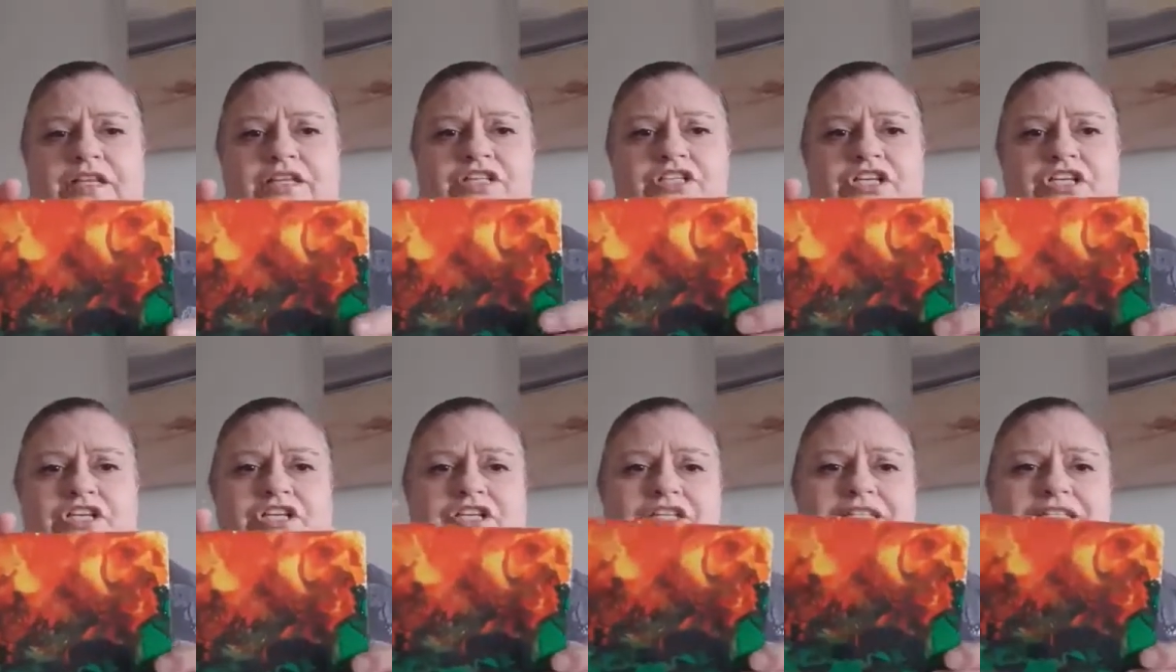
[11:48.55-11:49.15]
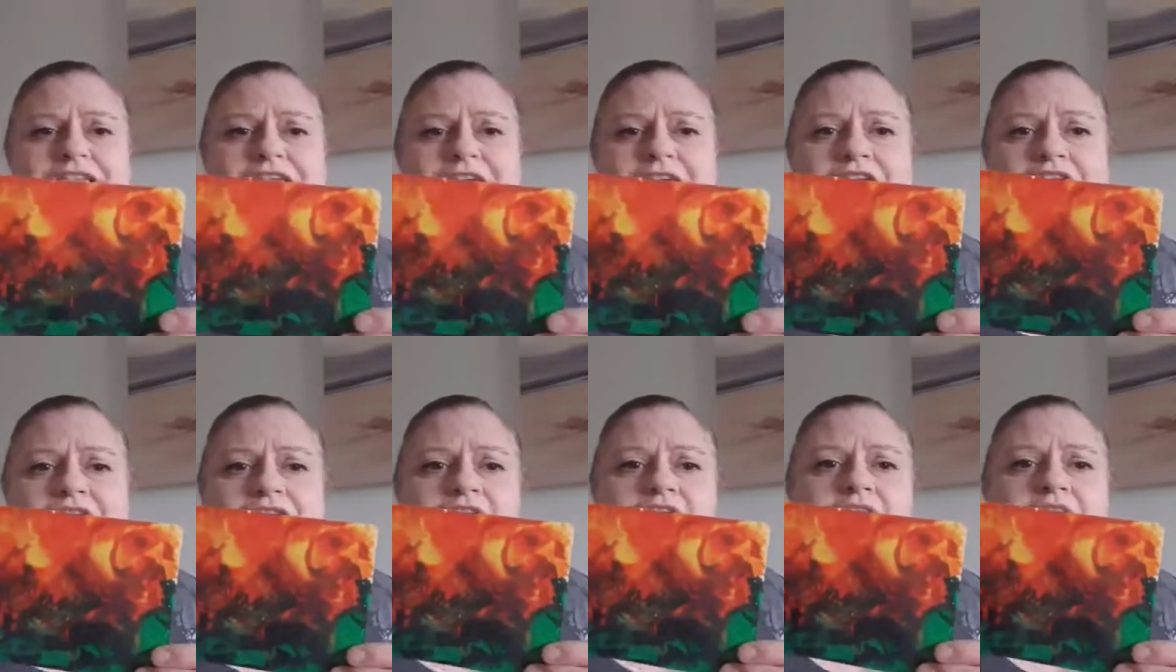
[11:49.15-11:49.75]
So you could say,
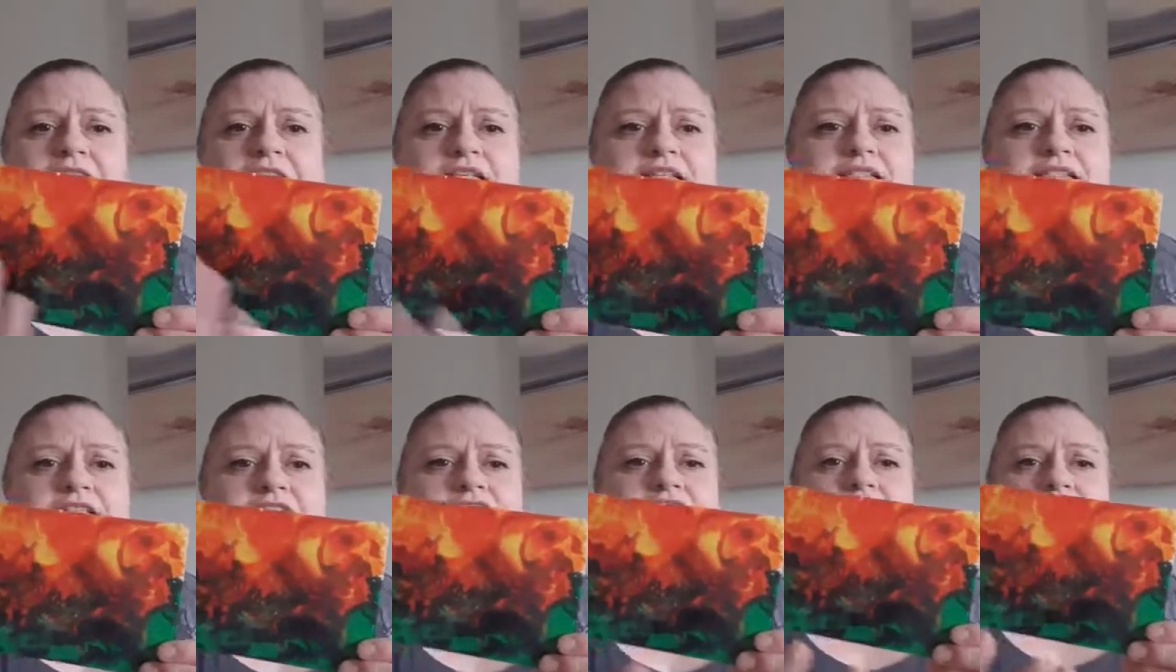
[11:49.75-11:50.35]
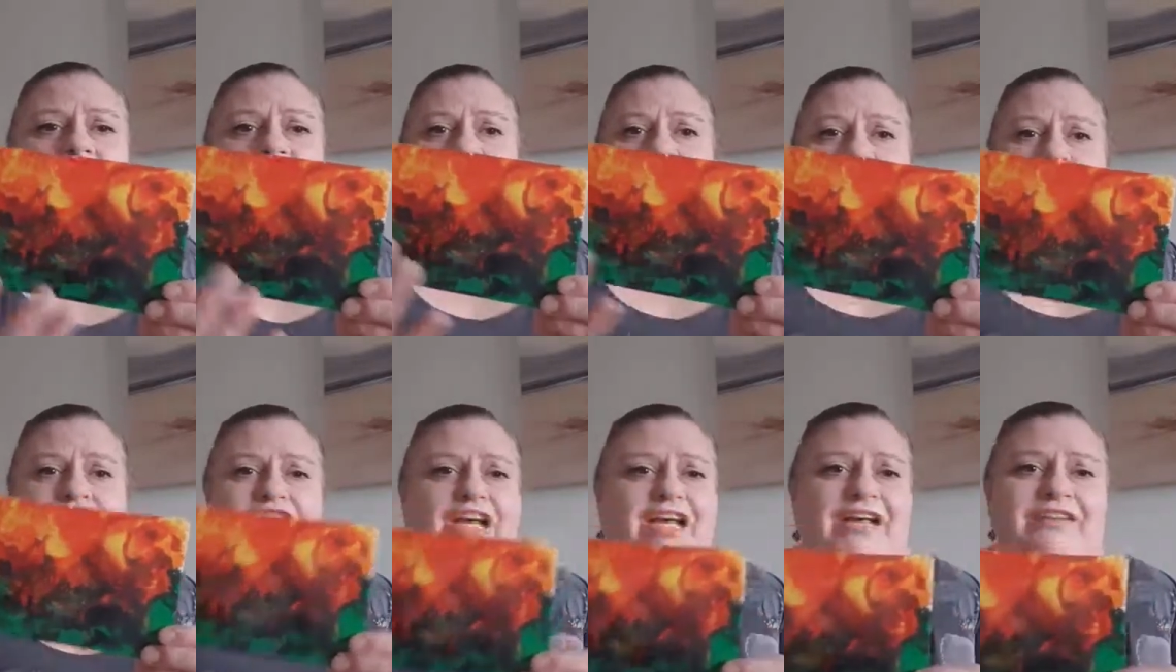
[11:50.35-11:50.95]
okay, this is
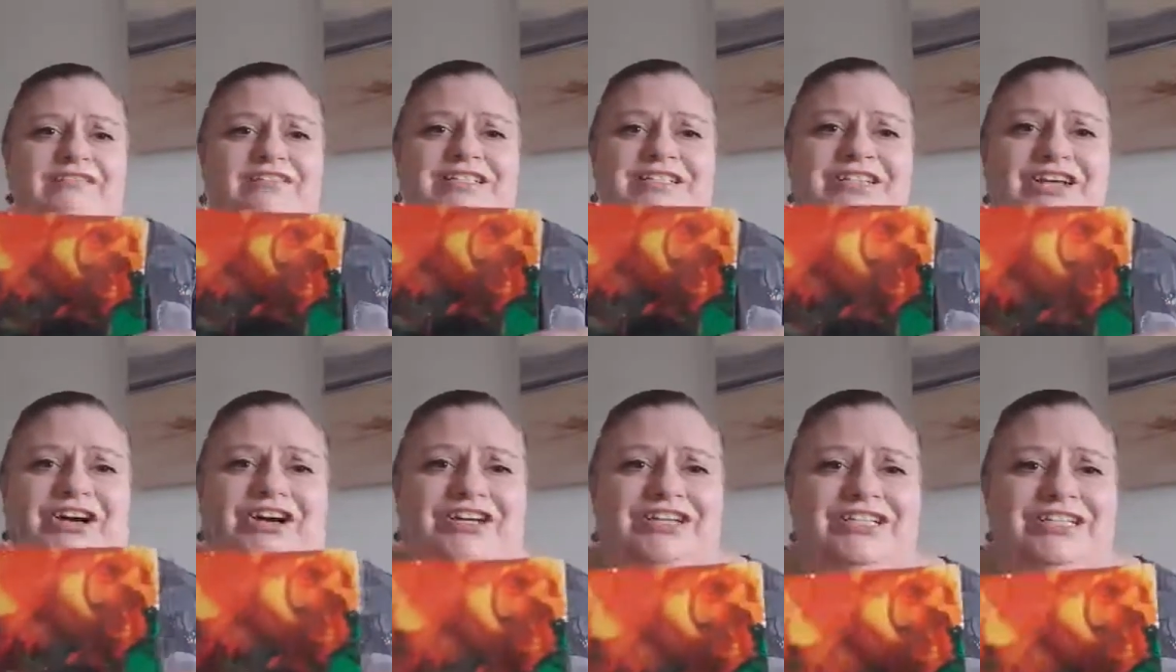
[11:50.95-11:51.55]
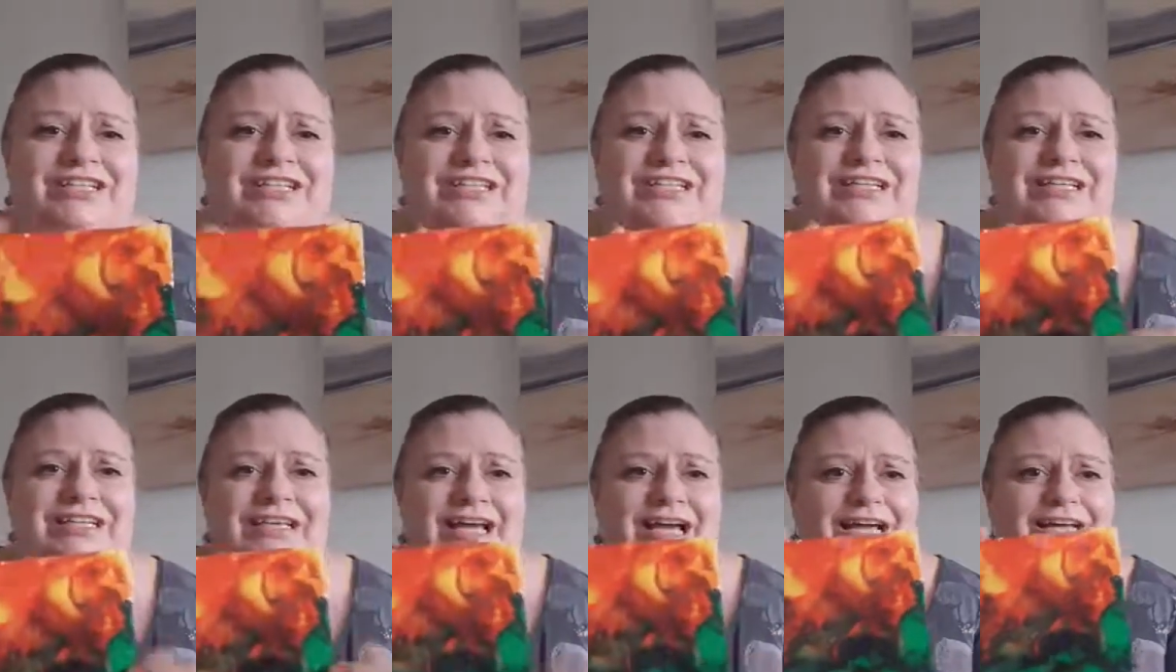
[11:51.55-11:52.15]
Scheherazade
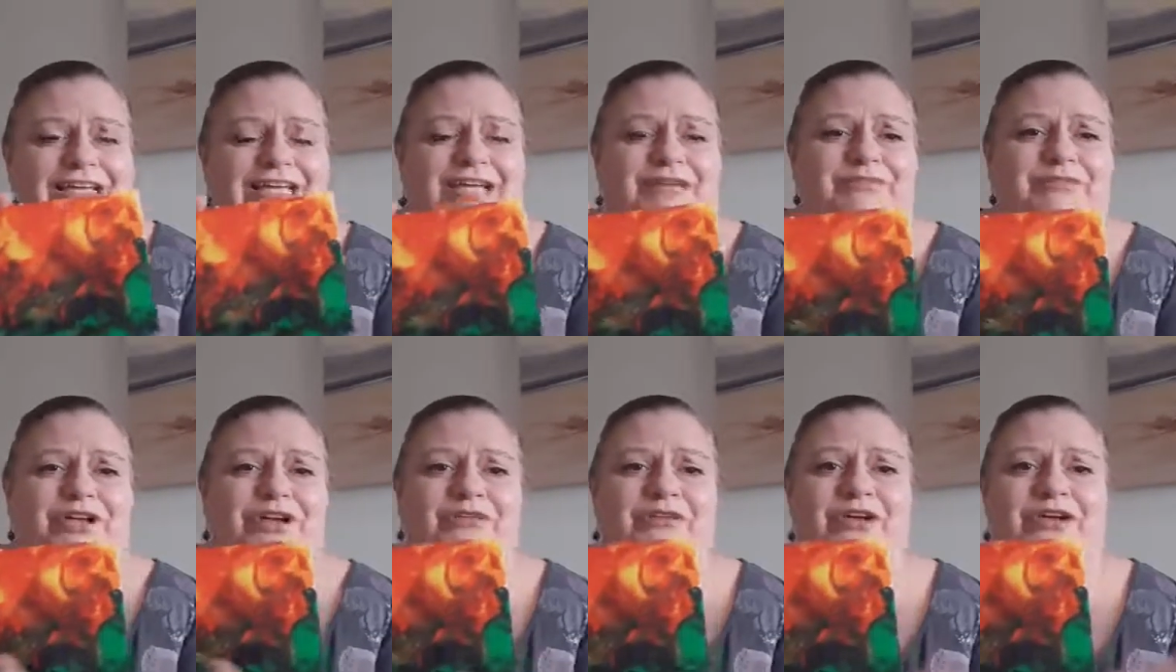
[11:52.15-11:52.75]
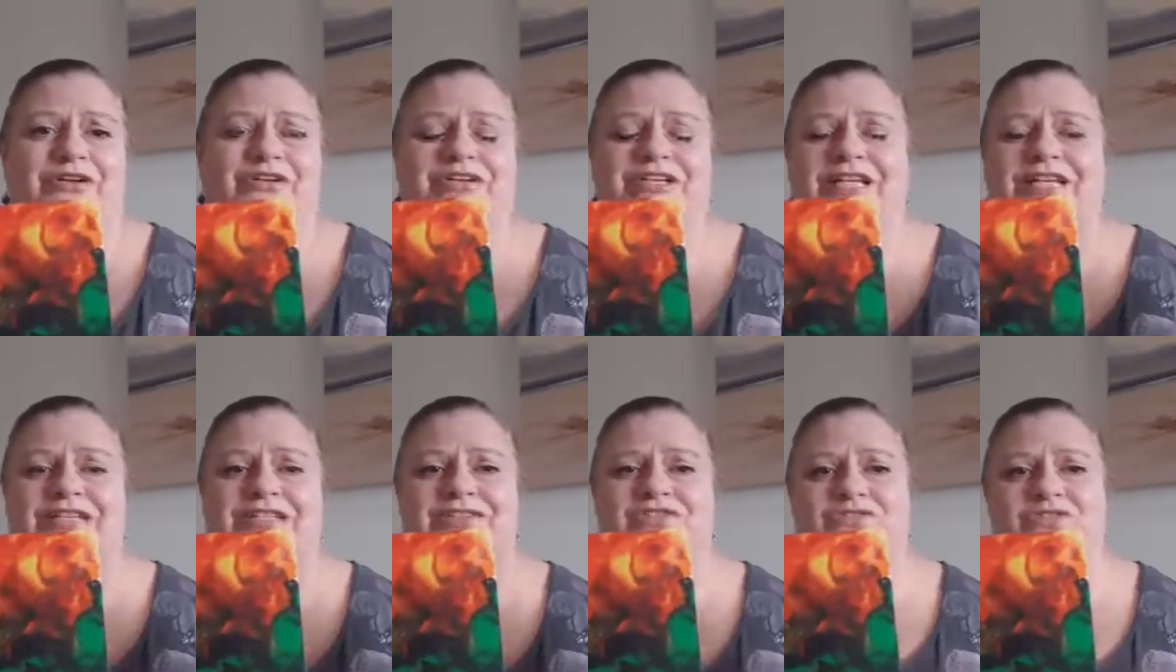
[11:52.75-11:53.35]
and him going on
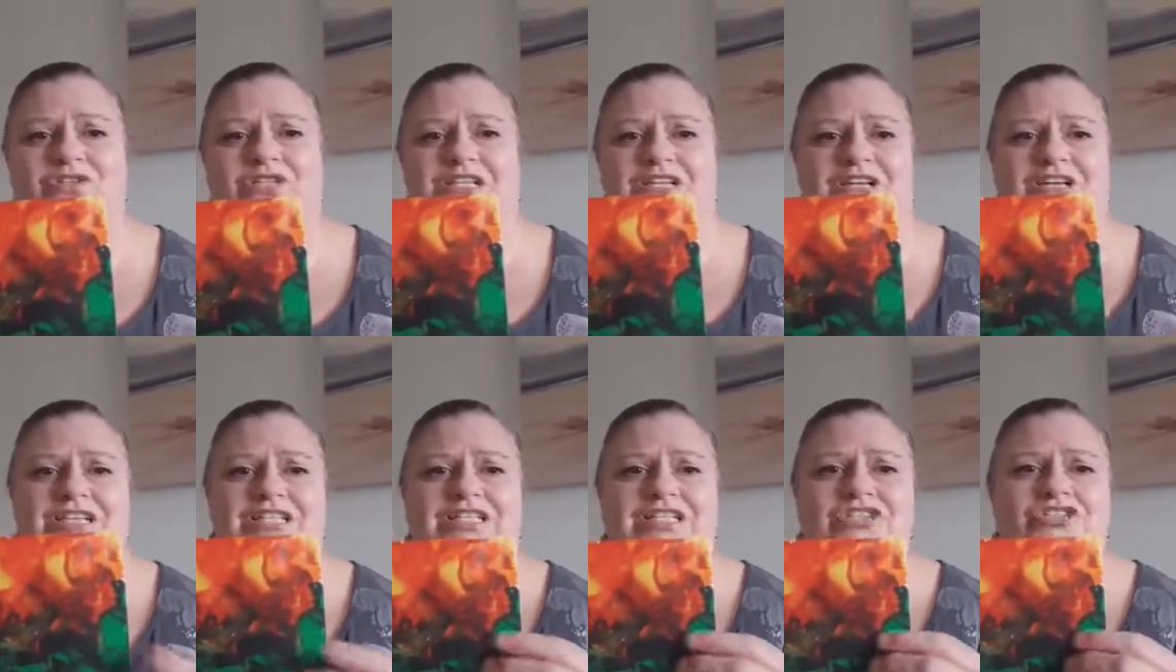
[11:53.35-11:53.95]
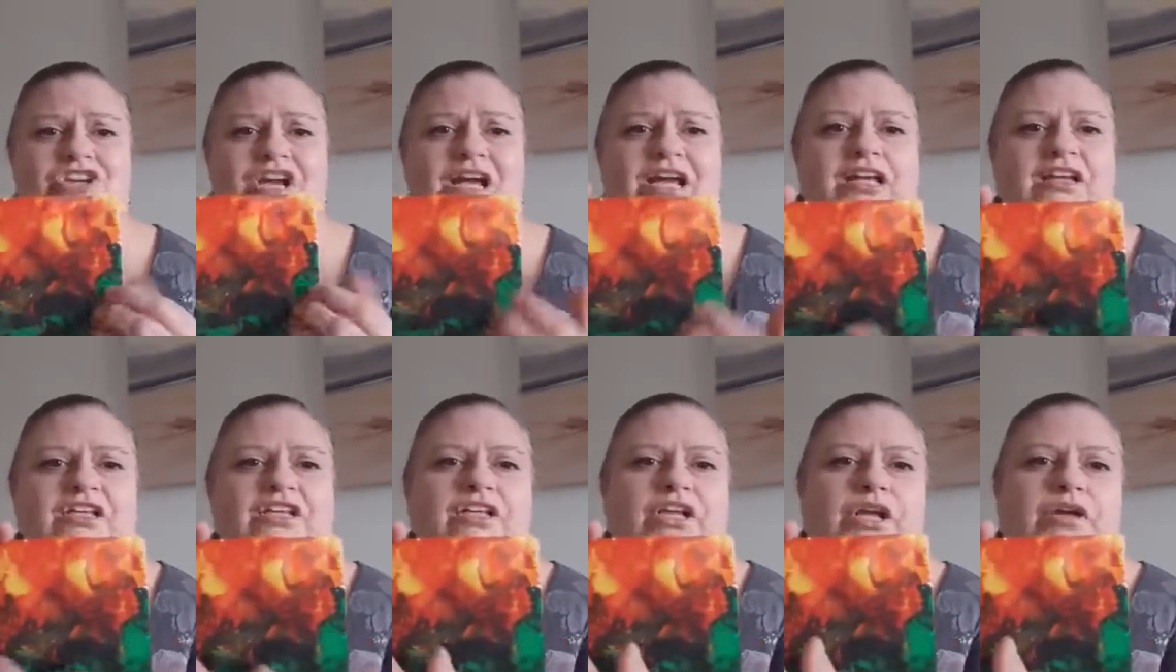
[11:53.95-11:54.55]
his 49th trail,
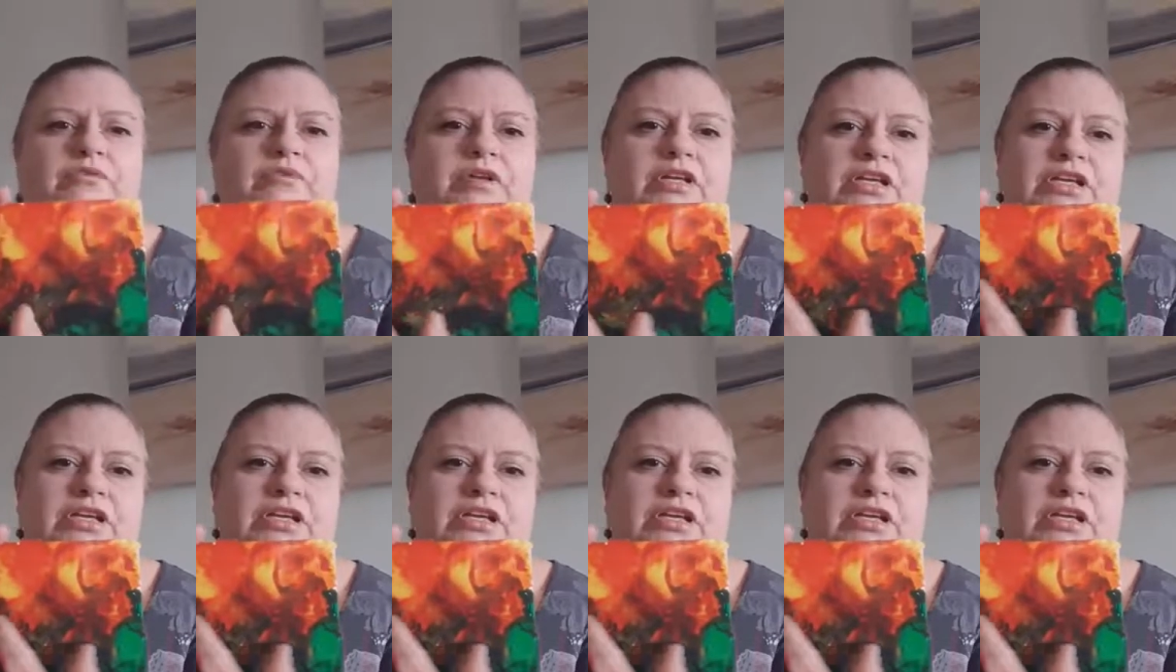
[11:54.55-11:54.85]
you know.